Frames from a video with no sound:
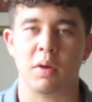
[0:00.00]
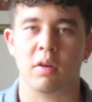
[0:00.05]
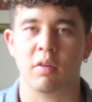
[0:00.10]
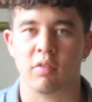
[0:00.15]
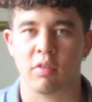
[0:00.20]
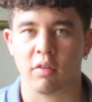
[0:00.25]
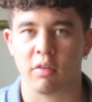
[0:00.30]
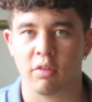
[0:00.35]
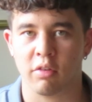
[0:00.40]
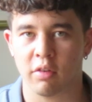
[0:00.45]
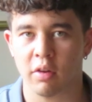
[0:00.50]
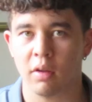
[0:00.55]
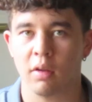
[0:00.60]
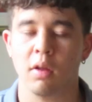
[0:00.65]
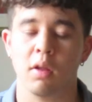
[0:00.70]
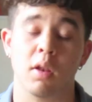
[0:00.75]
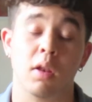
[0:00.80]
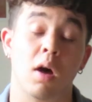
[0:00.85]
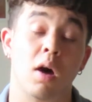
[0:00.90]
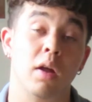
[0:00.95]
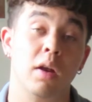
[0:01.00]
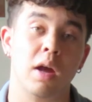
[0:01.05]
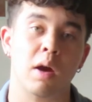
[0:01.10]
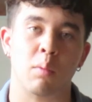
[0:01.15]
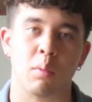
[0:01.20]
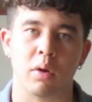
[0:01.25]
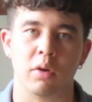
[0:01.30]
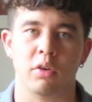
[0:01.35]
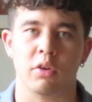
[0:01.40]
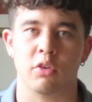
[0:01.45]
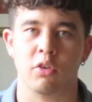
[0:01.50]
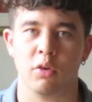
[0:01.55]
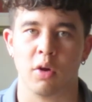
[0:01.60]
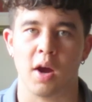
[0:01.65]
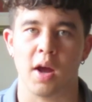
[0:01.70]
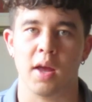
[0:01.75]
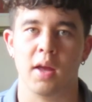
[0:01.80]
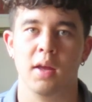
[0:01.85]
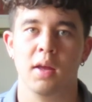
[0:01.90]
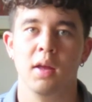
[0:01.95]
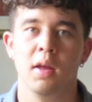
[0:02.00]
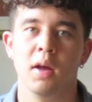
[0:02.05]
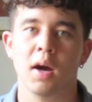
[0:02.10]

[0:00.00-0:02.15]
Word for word: because there's still a lot I want to try.